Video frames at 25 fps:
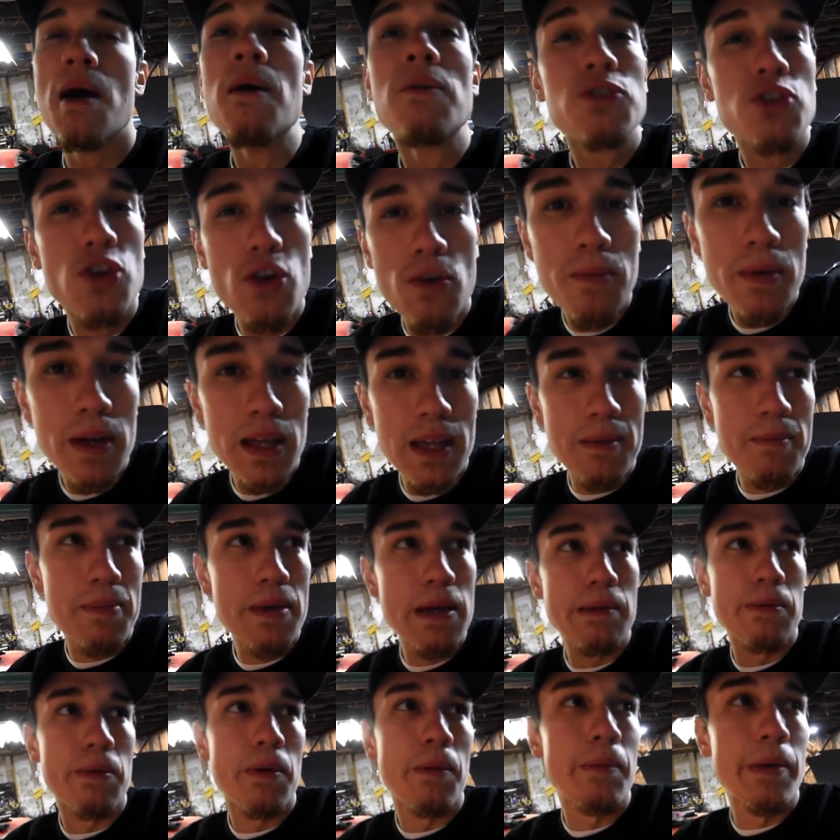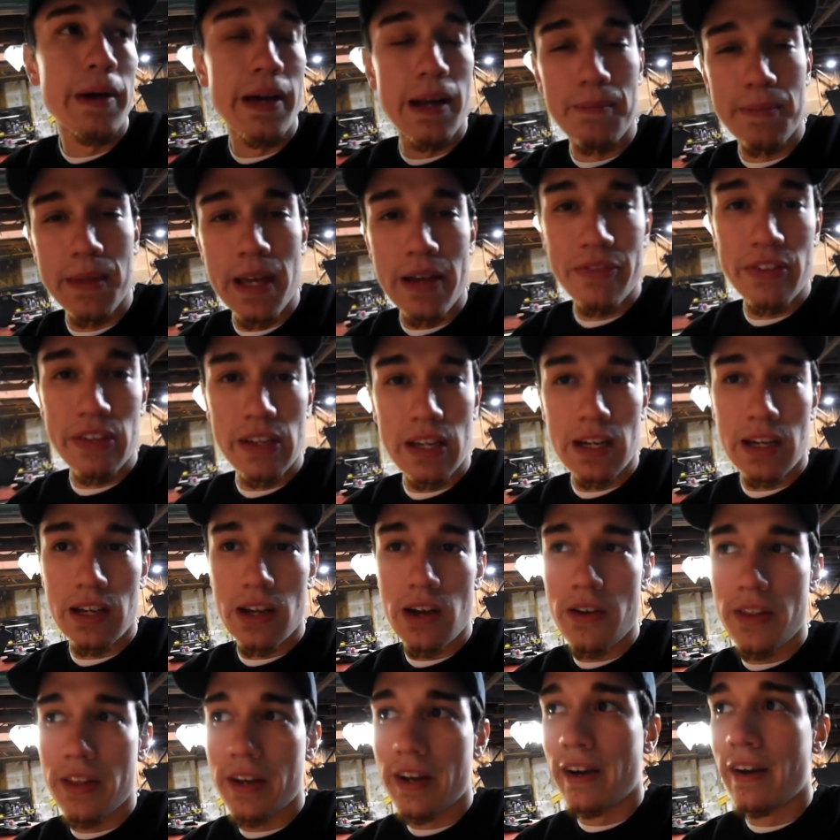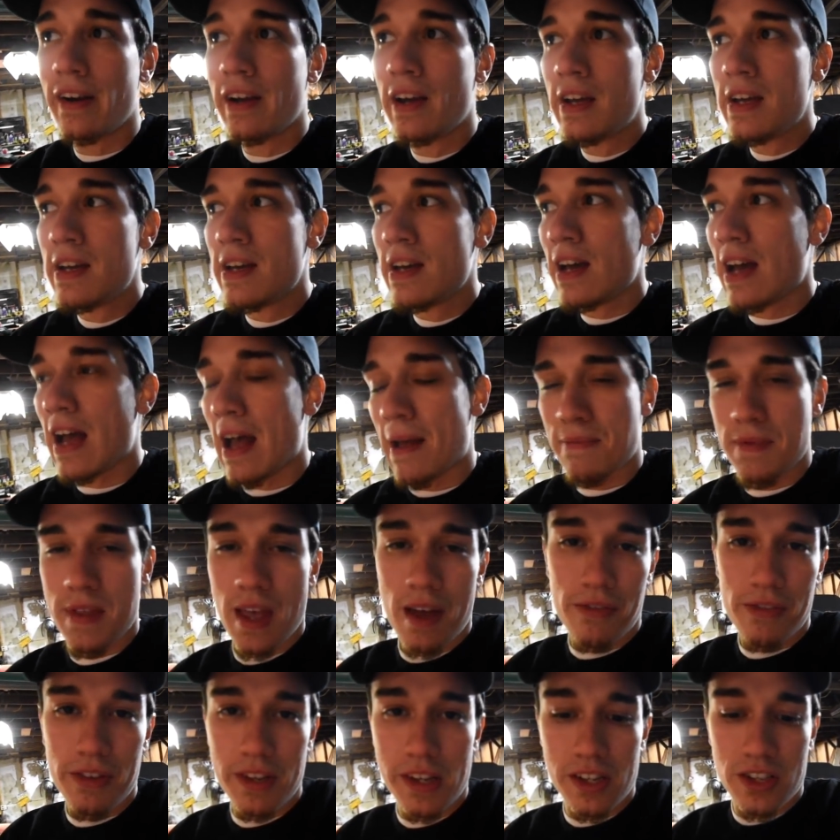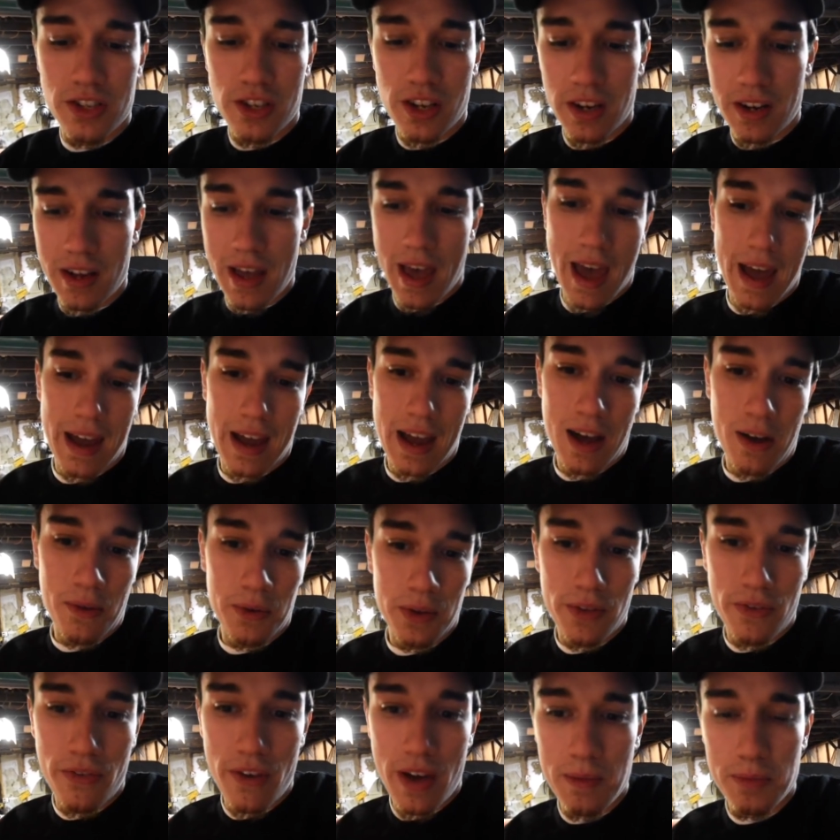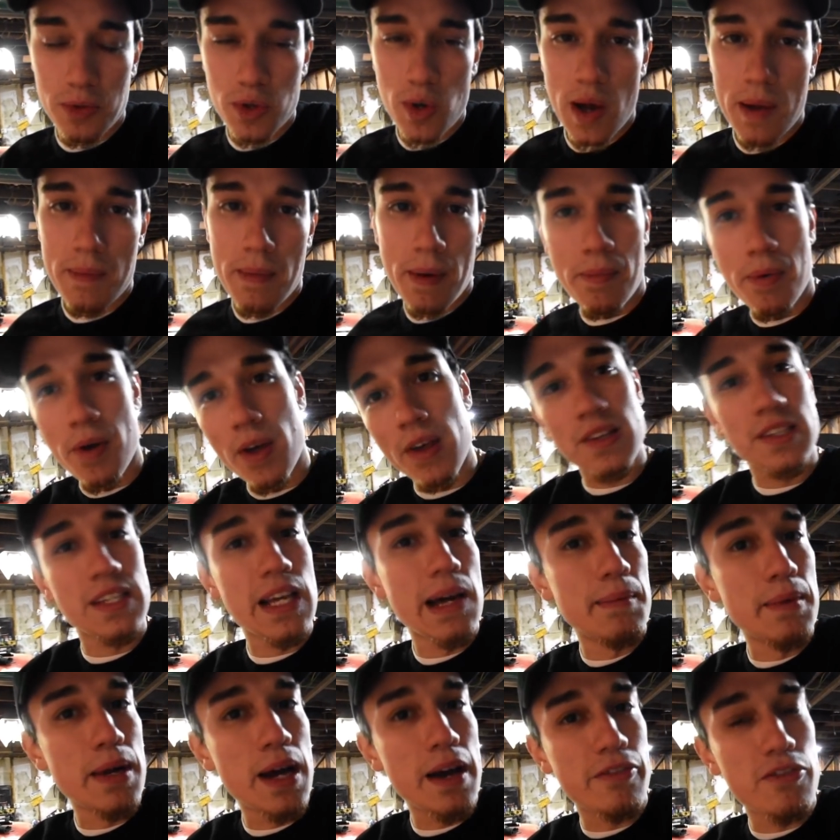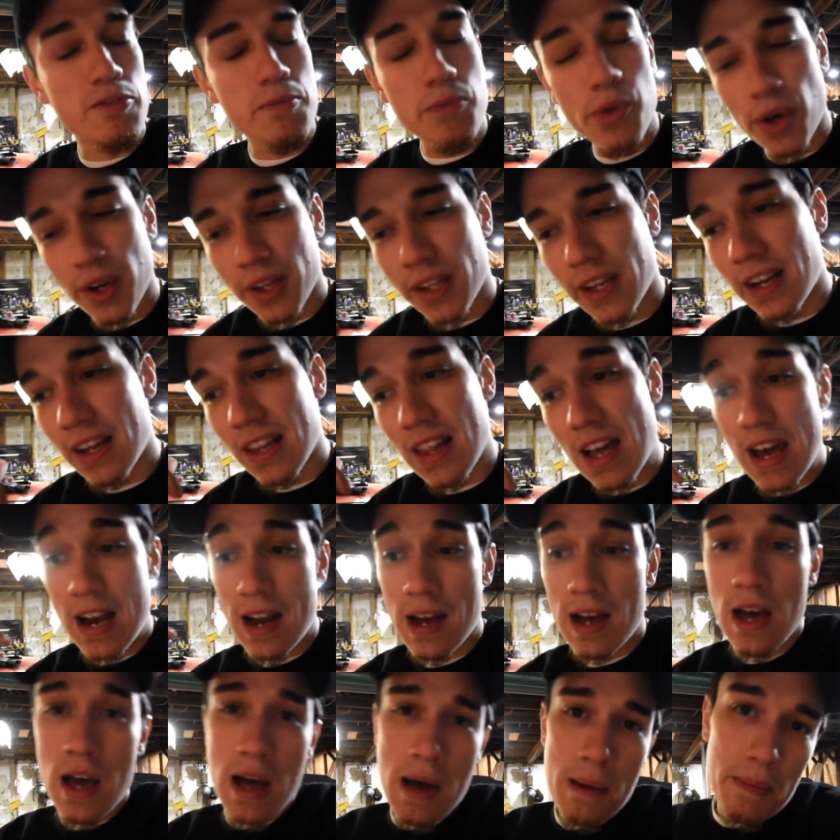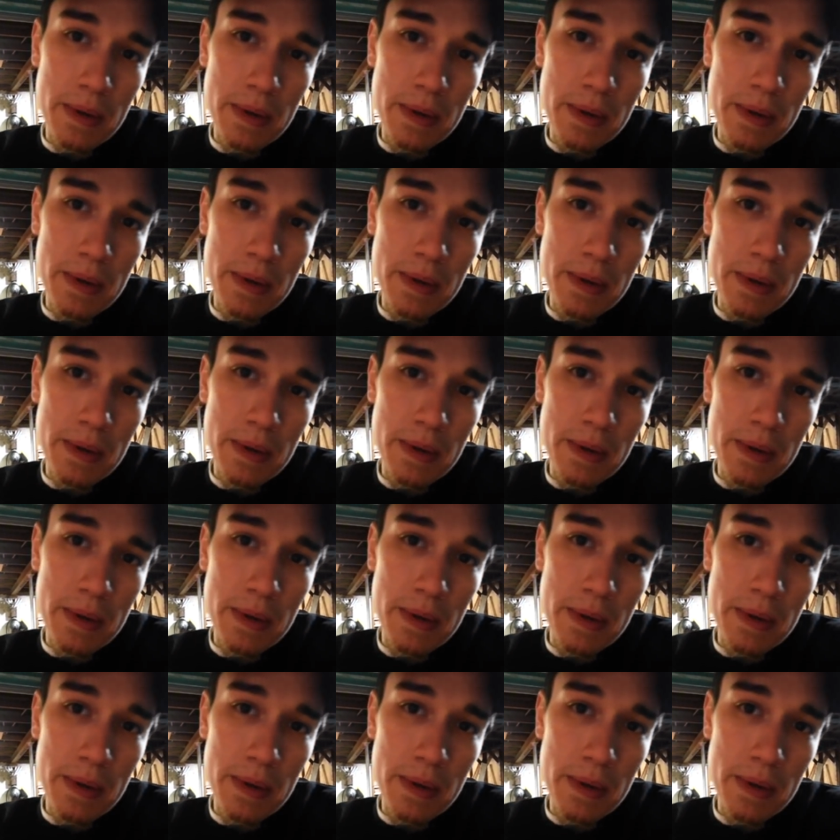2 million people, but I'm definitely gonna go there, and definitely just gonna hang out with the fam squad. My brother's coming up from North Carolina.